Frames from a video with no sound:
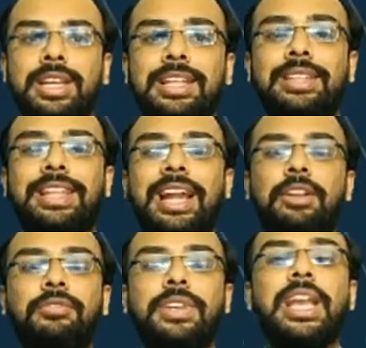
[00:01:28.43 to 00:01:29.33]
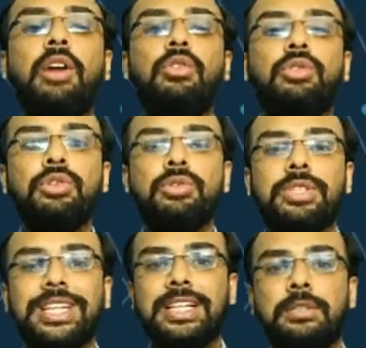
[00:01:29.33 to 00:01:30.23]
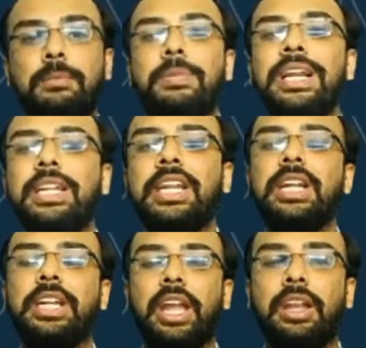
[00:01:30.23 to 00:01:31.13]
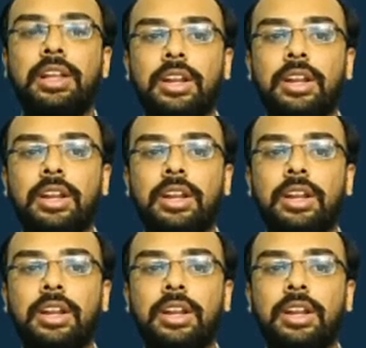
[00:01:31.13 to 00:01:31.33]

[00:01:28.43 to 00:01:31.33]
that we have to use its built-in tag.